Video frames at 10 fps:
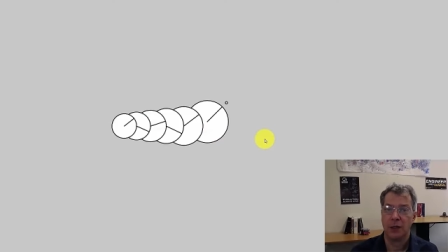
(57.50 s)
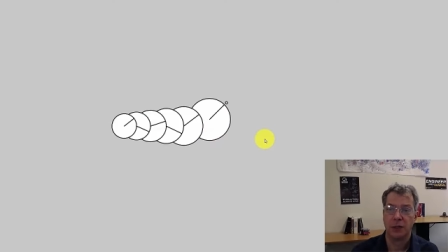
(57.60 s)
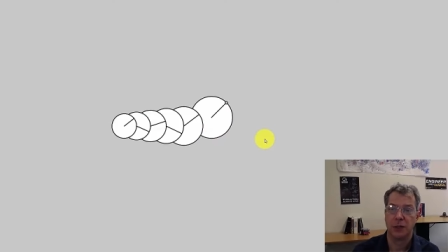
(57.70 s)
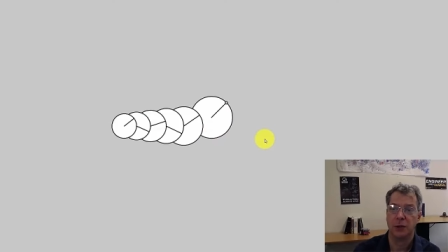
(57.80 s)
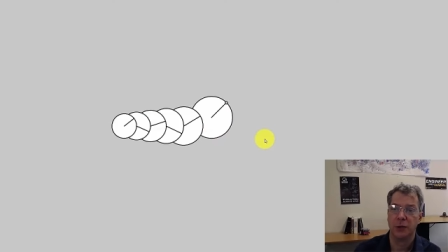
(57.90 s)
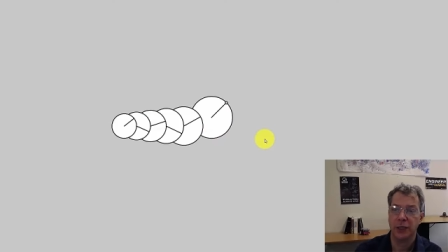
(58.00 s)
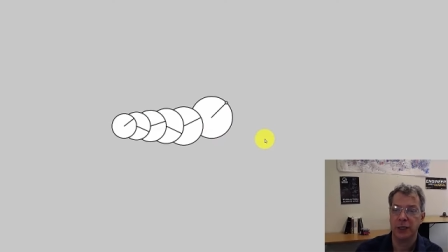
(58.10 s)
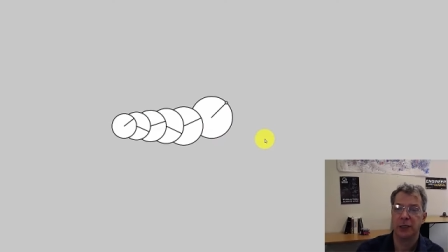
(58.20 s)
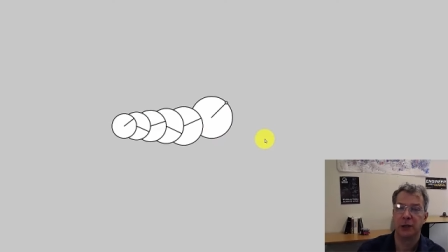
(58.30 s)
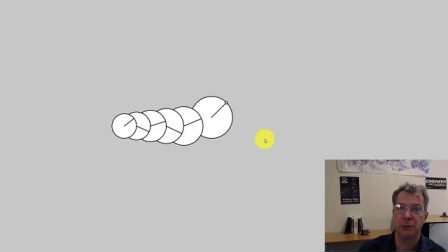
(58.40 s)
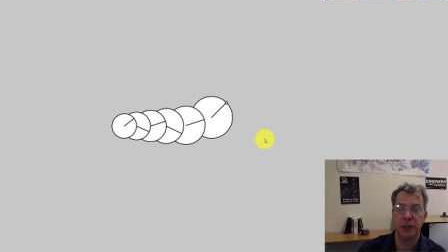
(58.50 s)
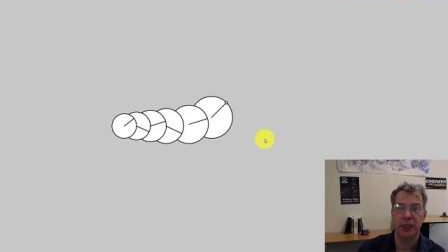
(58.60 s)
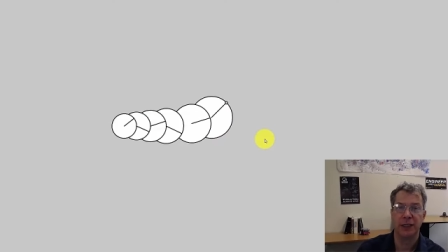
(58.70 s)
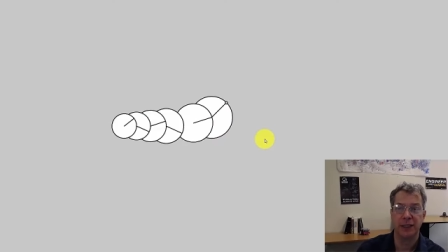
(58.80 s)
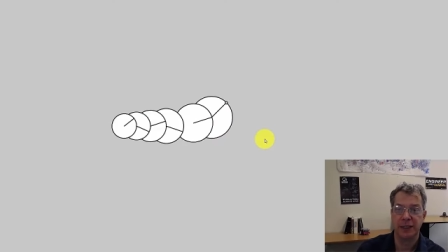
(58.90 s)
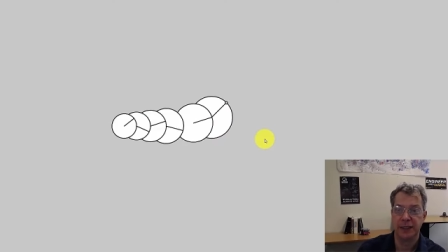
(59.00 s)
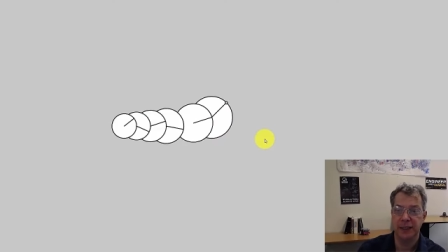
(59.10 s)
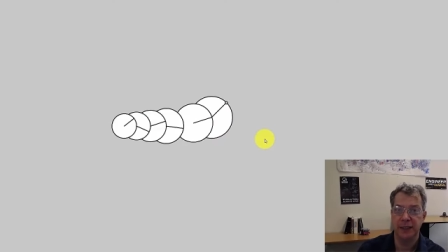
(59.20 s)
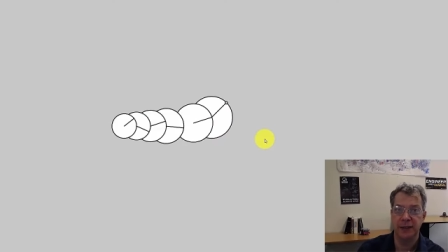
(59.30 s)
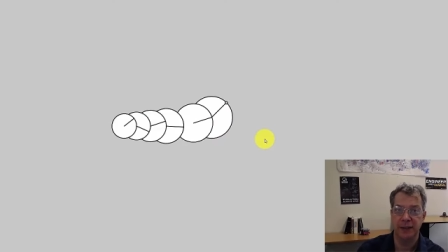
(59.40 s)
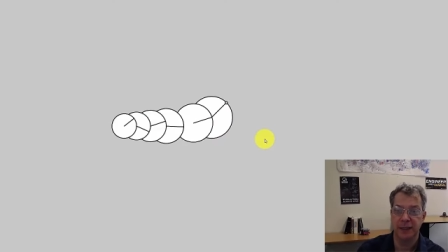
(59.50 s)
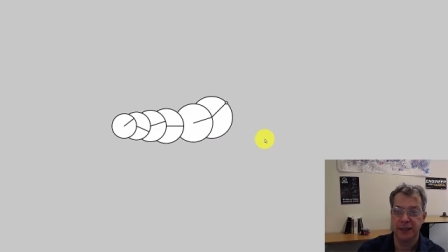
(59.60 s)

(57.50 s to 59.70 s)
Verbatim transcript: So here we can see the